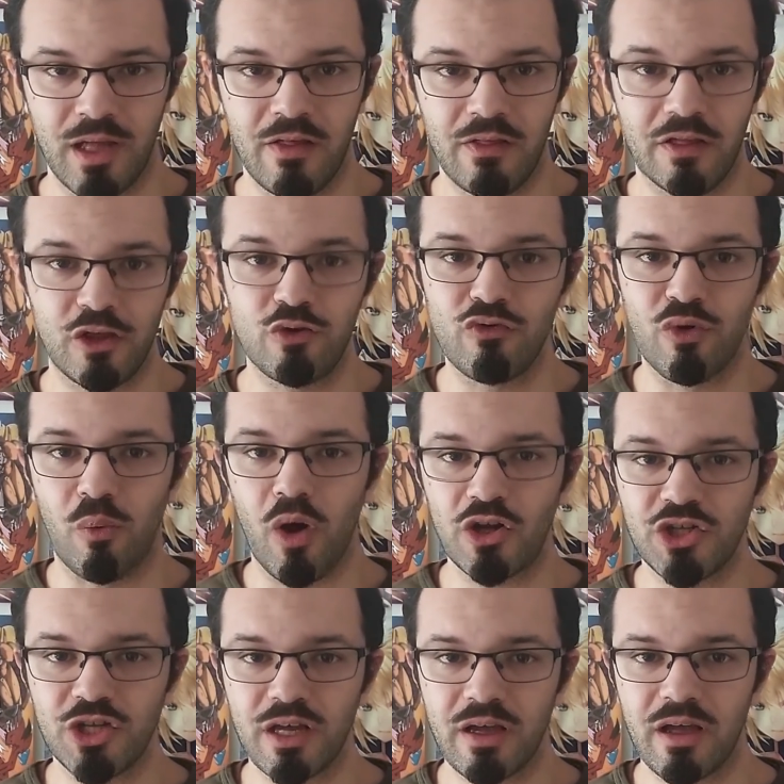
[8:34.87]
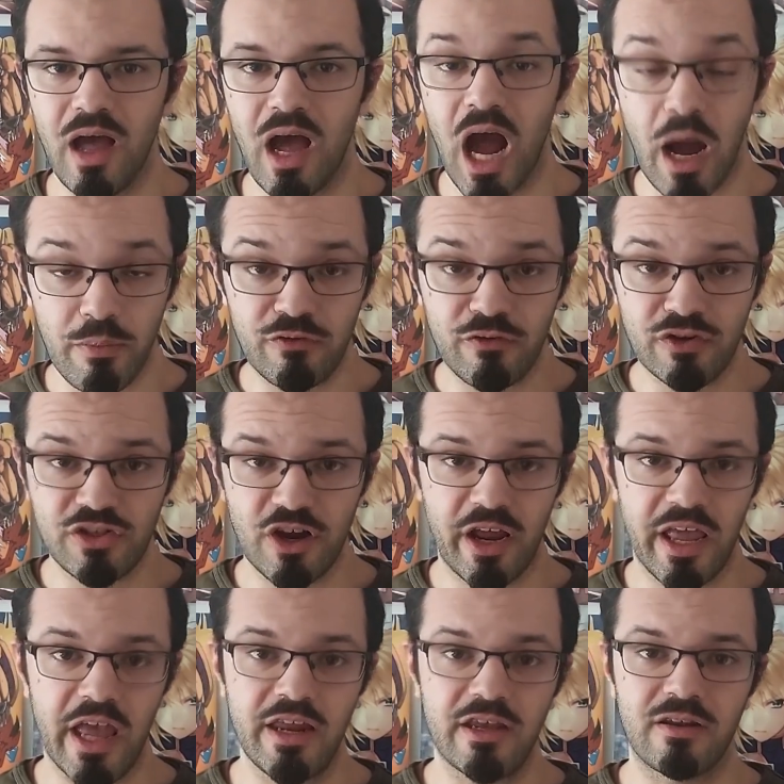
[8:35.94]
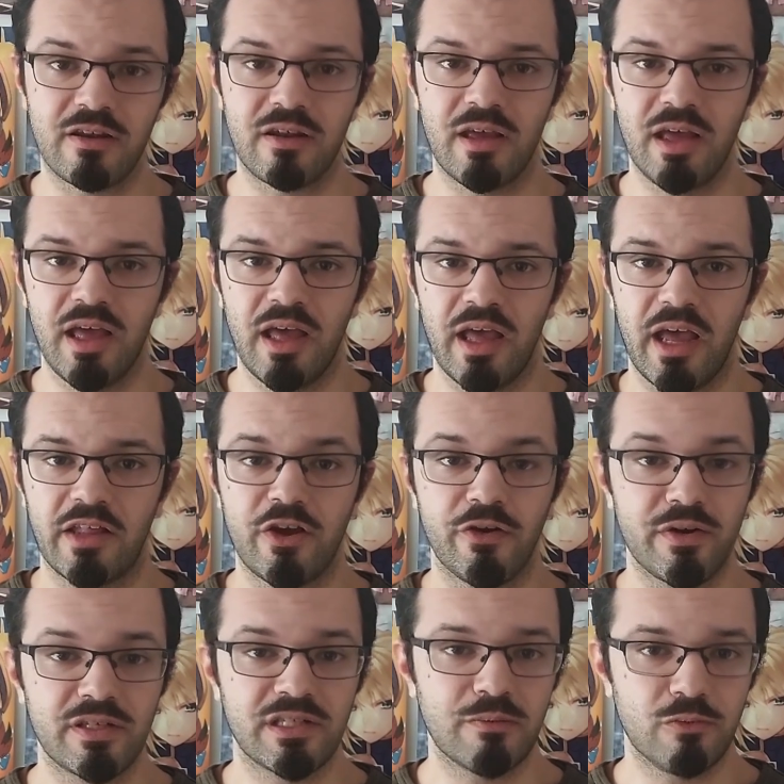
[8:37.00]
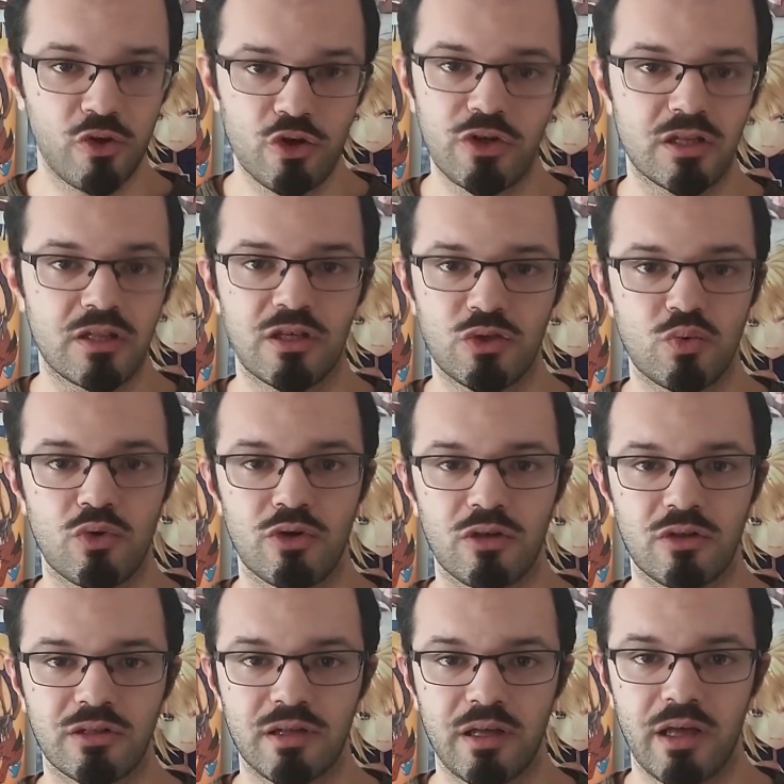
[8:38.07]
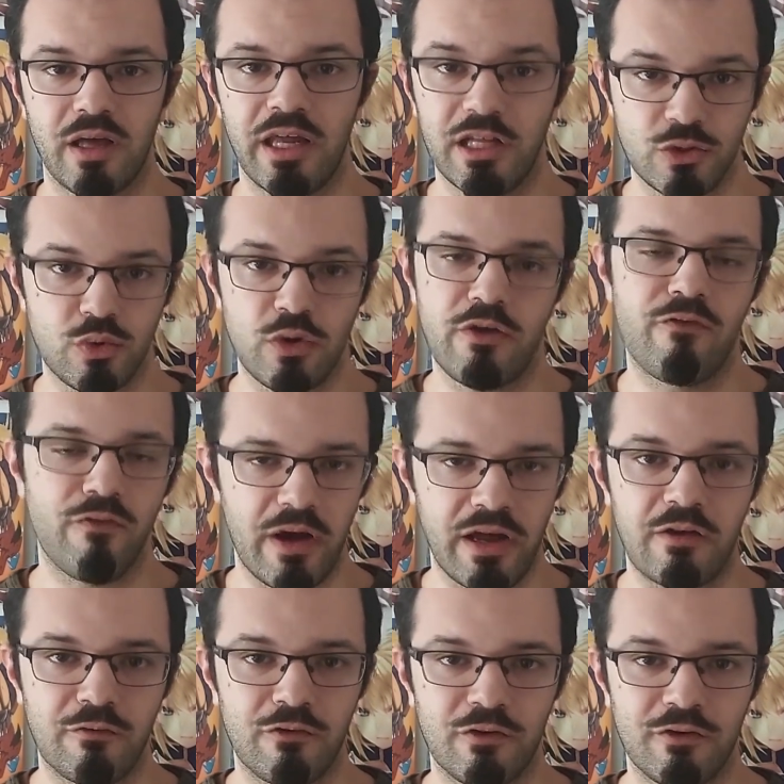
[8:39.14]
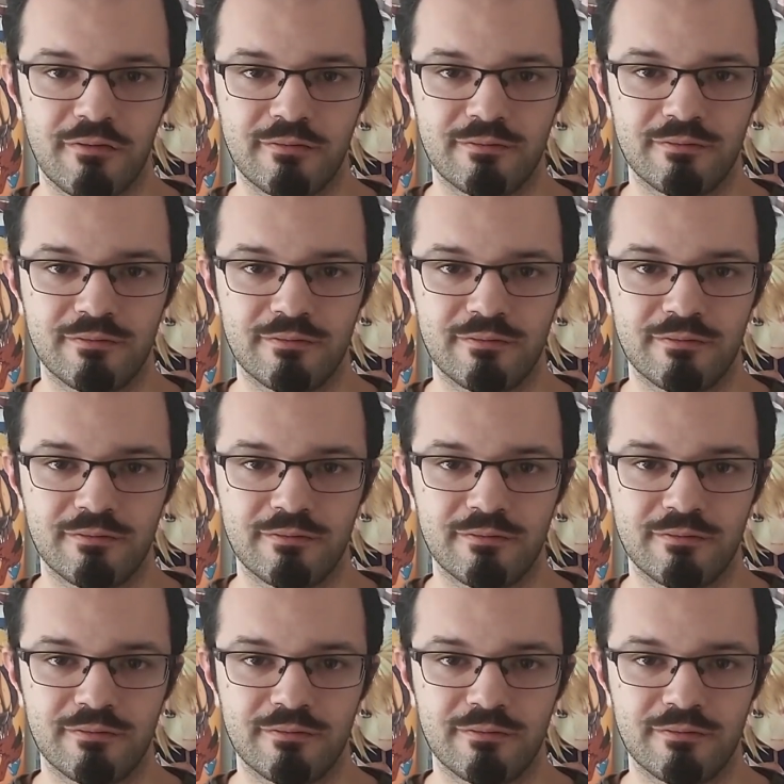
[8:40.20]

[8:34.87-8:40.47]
Thank you for watching. I'm the first Arcadian, and there is some good in this world, and it's worth fighting for.